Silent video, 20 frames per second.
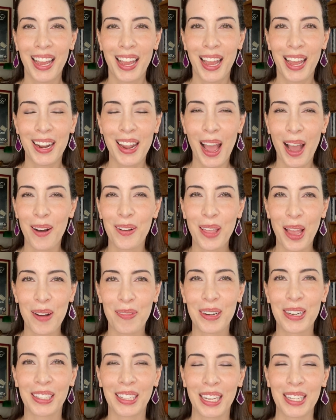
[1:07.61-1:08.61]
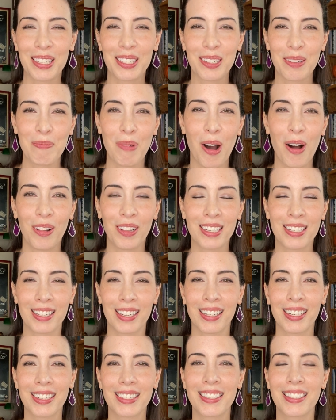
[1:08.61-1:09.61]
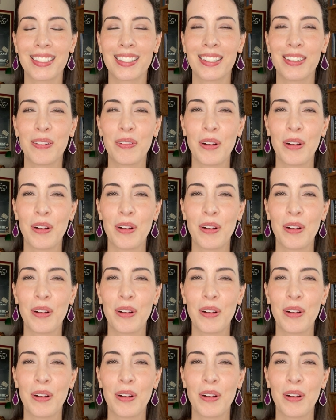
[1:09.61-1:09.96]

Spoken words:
and how that relates to politics.